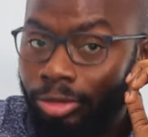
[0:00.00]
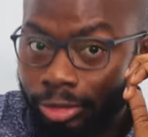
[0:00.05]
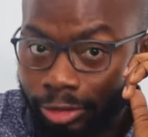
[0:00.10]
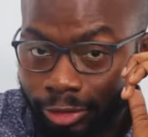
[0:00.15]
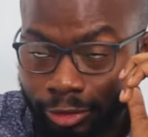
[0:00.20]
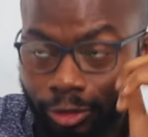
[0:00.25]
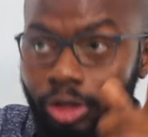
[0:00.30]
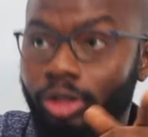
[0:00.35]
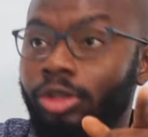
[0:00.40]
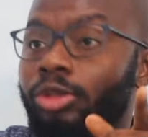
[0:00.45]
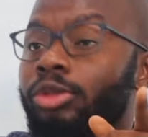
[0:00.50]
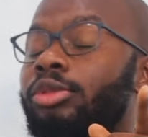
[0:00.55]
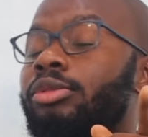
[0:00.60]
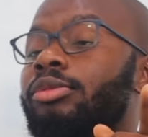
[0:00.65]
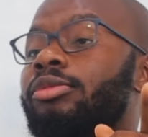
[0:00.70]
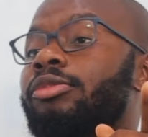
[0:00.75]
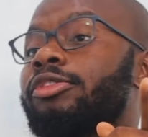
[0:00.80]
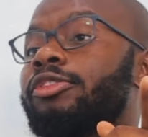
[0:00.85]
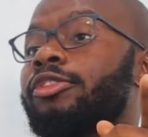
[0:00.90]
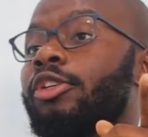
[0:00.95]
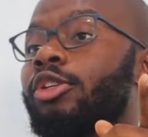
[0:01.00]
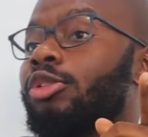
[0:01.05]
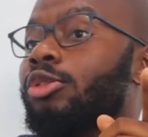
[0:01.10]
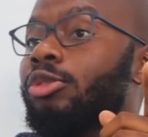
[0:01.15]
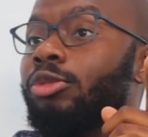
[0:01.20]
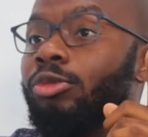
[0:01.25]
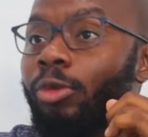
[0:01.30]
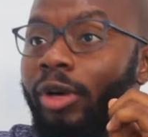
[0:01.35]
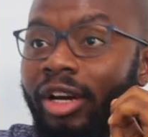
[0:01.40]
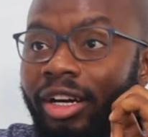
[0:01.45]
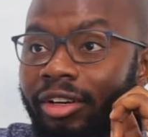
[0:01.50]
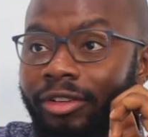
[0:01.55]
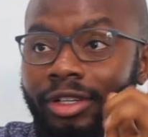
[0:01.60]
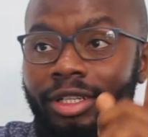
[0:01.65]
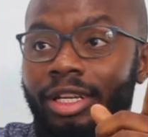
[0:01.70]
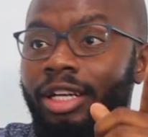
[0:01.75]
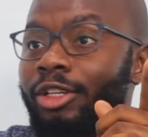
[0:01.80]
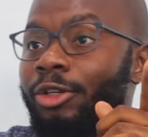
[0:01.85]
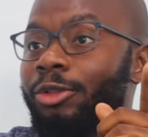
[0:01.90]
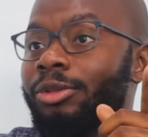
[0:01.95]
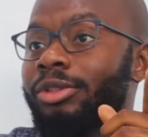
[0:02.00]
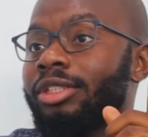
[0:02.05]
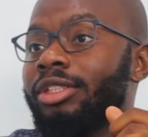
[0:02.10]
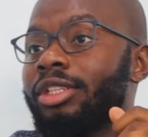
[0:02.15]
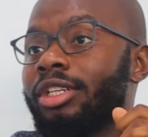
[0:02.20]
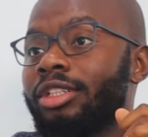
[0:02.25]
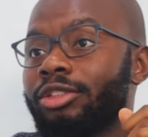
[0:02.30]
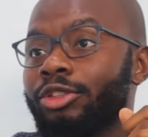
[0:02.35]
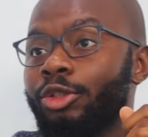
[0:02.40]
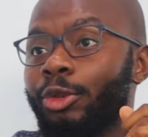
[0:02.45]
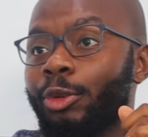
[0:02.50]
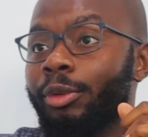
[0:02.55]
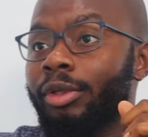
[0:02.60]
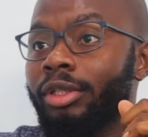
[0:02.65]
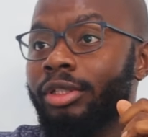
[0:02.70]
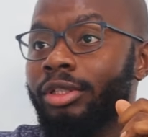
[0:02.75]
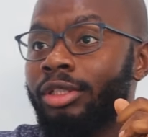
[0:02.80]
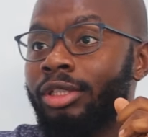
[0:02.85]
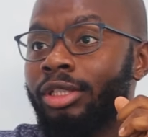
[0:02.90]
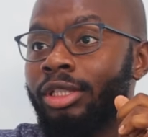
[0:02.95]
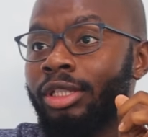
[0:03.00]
follow wherever that container is going.